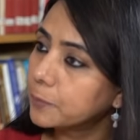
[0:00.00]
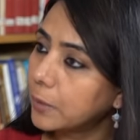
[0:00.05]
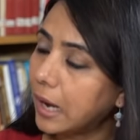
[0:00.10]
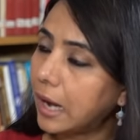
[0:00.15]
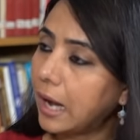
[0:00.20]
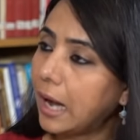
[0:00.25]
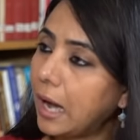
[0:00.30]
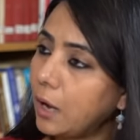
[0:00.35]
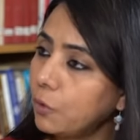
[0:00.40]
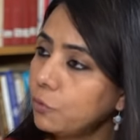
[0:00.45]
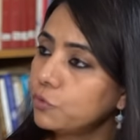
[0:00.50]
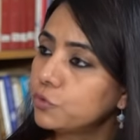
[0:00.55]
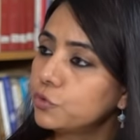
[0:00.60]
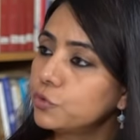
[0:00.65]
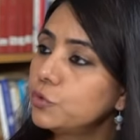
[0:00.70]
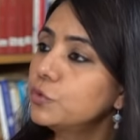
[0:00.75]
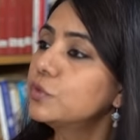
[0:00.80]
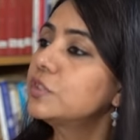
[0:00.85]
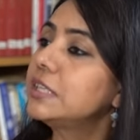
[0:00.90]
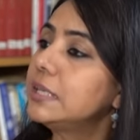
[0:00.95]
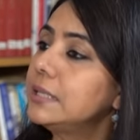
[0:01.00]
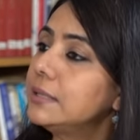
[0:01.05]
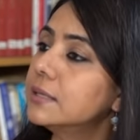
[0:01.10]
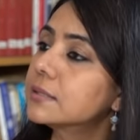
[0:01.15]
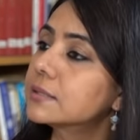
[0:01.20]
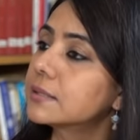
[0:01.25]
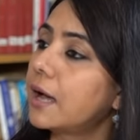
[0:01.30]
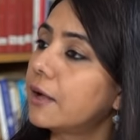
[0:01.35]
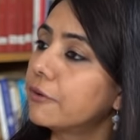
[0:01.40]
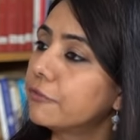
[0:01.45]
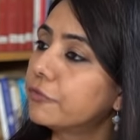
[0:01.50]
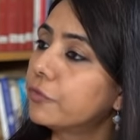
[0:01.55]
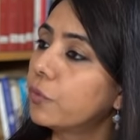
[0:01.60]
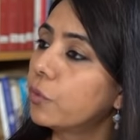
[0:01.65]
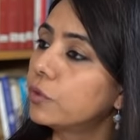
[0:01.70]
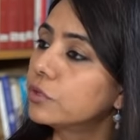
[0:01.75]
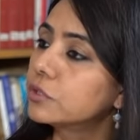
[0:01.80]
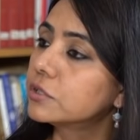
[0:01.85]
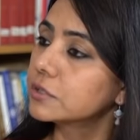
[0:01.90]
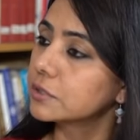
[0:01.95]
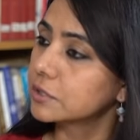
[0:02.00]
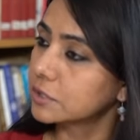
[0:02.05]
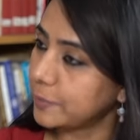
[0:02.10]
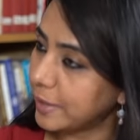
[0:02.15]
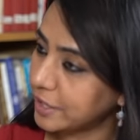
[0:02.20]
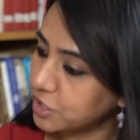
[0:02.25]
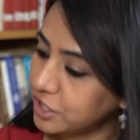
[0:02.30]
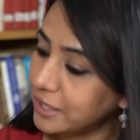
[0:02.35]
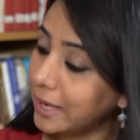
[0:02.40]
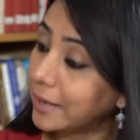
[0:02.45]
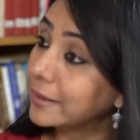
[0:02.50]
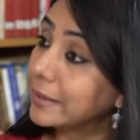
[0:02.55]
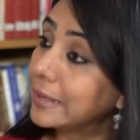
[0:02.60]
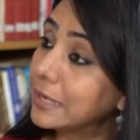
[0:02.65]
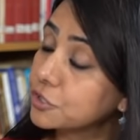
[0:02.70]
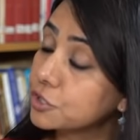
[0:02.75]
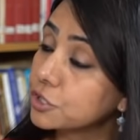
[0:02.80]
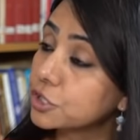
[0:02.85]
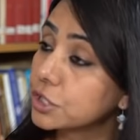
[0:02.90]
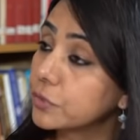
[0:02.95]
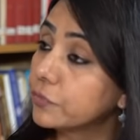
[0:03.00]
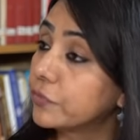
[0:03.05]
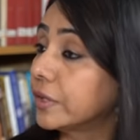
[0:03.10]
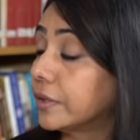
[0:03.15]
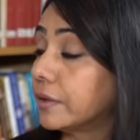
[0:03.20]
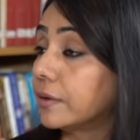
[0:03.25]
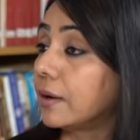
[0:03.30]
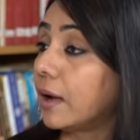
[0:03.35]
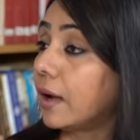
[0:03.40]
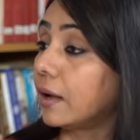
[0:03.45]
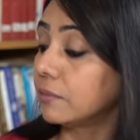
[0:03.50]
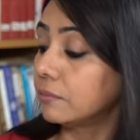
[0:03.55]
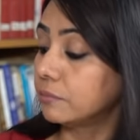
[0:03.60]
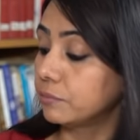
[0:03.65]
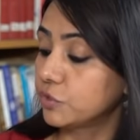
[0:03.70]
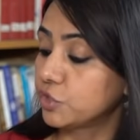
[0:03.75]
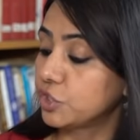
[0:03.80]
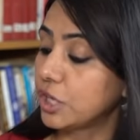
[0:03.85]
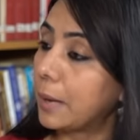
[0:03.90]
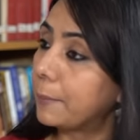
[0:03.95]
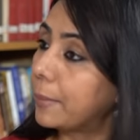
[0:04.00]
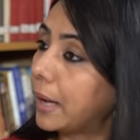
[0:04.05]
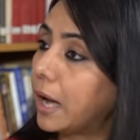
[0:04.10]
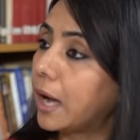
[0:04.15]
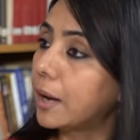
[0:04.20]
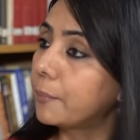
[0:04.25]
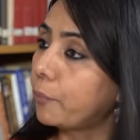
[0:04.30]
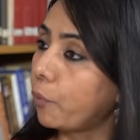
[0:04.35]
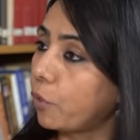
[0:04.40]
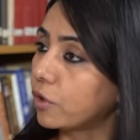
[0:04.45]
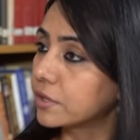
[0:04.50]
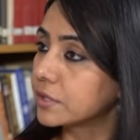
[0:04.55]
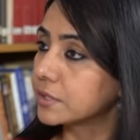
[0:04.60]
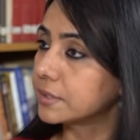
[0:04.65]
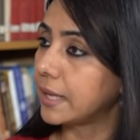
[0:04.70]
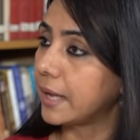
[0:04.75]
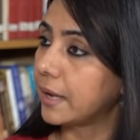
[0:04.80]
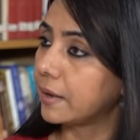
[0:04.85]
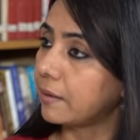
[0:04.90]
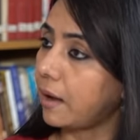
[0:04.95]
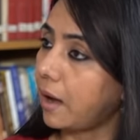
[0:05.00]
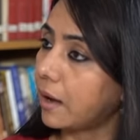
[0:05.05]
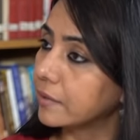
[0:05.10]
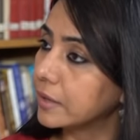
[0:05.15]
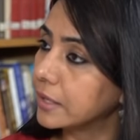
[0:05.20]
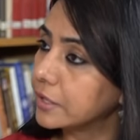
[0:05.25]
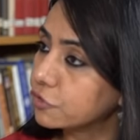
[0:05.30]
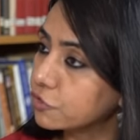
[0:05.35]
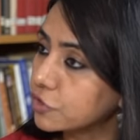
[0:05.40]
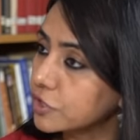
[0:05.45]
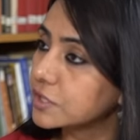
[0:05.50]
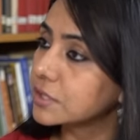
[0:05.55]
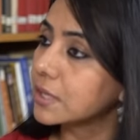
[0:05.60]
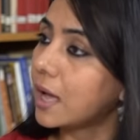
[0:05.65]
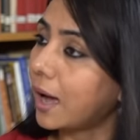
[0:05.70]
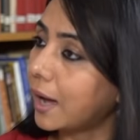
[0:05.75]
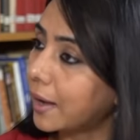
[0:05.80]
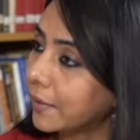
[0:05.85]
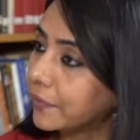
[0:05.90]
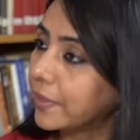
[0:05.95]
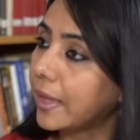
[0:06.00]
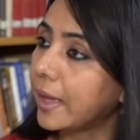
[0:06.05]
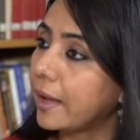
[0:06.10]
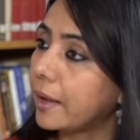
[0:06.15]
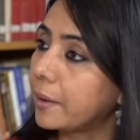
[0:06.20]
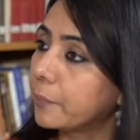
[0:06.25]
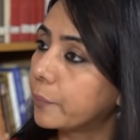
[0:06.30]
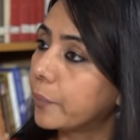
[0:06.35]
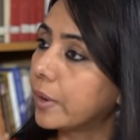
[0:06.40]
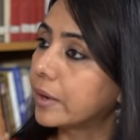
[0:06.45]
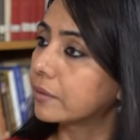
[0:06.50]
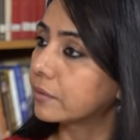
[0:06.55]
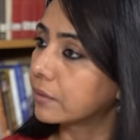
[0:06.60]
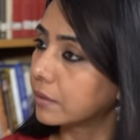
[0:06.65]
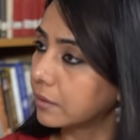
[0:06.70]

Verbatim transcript: How do you see this unfold, especially our relationship with Iran? Chabahar port is there, our interests are there, but